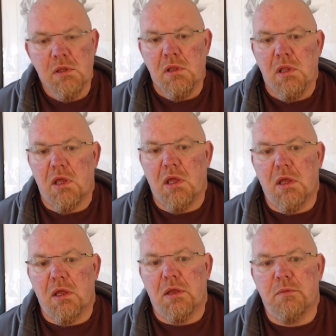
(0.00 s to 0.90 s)

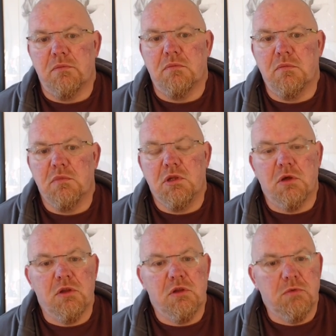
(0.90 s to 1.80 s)

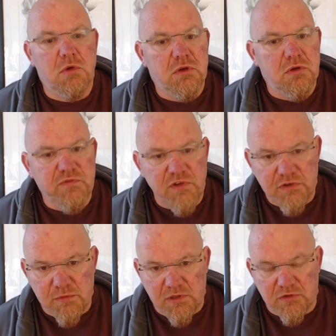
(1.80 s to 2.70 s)
You want your
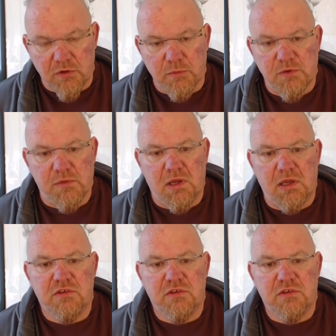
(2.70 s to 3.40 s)
vitamins optimized.